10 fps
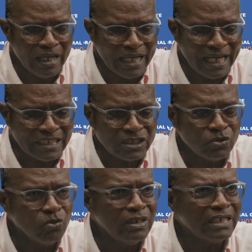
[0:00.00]
as
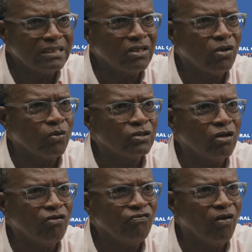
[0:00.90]
soon as
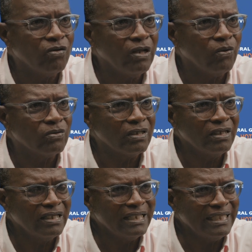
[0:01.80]
Curacao found out
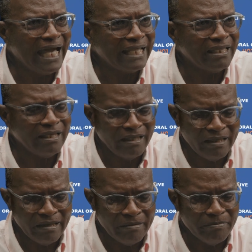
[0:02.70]
that
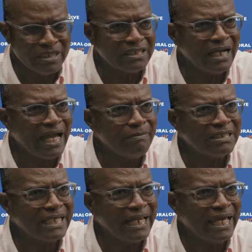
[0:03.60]
Mr. Jaime
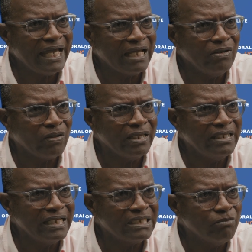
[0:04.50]
Saleh had gotten
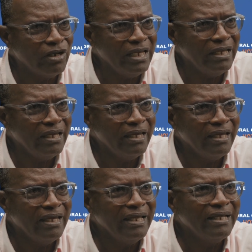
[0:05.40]
this money,
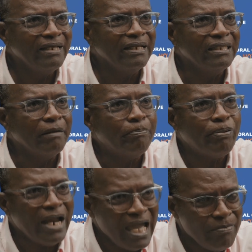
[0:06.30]
the
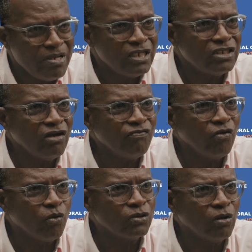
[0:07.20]
Prime Minister of
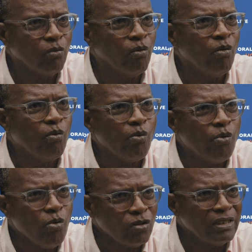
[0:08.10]
Curacao
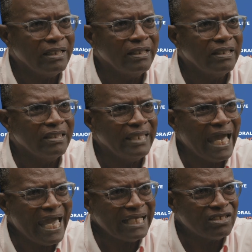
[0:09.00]
wrote
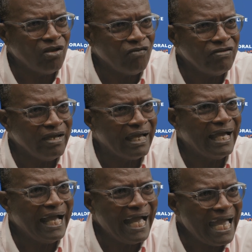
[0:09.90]
the ex-governor,
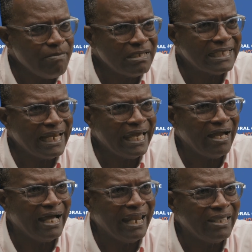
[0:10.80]
Jaime Saleh,
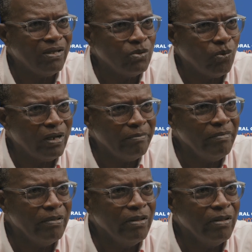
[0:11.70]
a letter and told him,